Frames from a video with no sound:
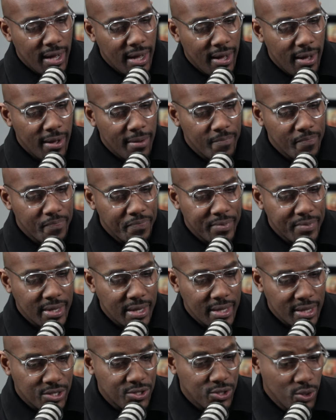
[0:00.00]

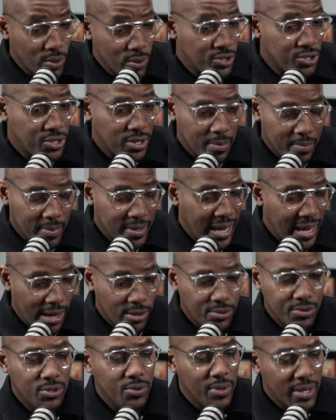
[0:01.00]
the Stewardship
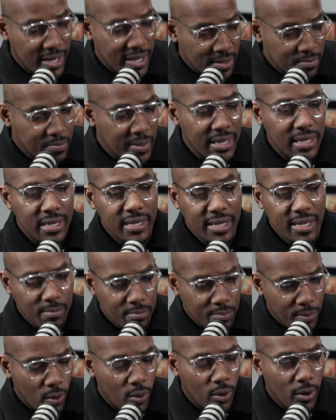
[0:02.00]
Council and Committee
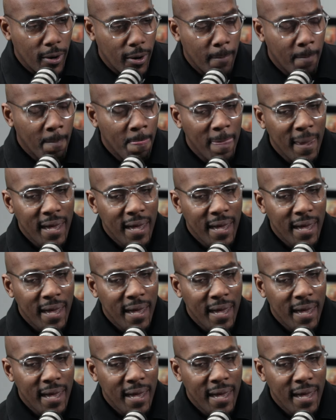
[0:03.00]
and Board